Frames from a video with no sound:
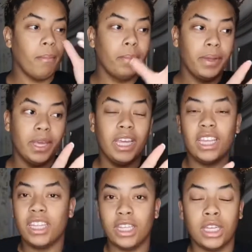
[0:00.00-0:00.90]
But
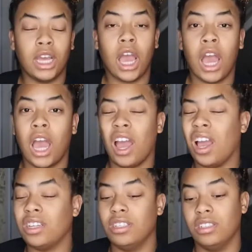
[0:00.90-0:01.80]

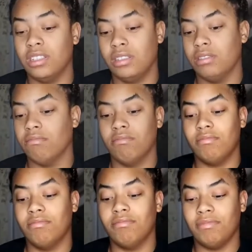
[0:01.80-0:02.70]
I just,
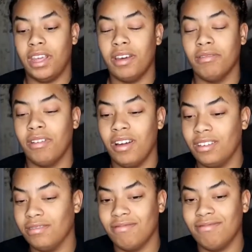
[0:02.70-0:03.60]
hell
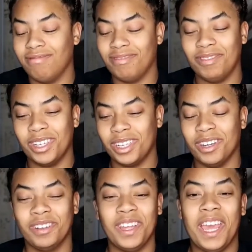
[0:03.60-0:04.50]
no, fuck
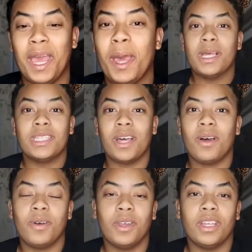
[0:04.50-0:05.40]
no.
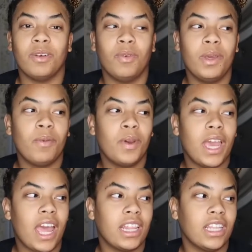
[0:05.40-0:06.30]
So we
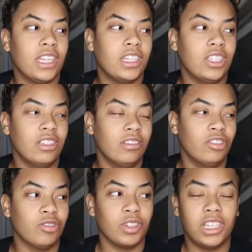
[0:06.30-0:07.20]
had the little
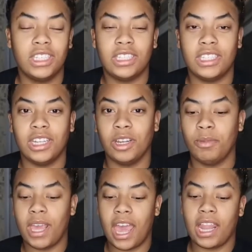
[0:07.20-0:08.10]
drinks set up.
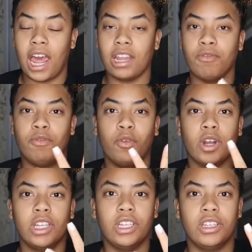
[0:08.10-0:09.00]
We had like four
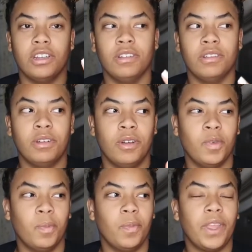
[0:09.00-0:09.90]

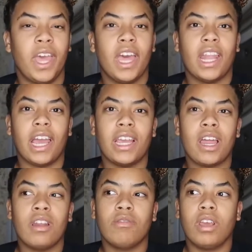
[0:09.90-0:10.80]
little, like
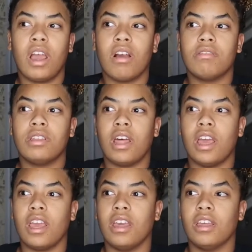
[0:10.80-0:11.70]
y'all know when y'all go to
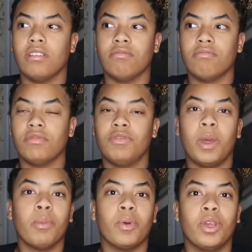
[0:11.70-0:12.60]
like
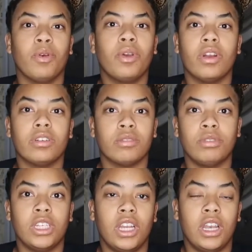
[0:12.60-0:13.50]
family reunion or some
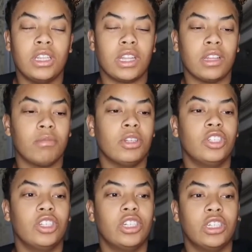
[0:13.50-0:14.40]
shit and it's like them little
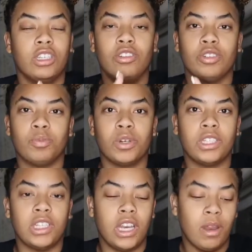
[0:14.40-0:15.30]
jugs and you just press in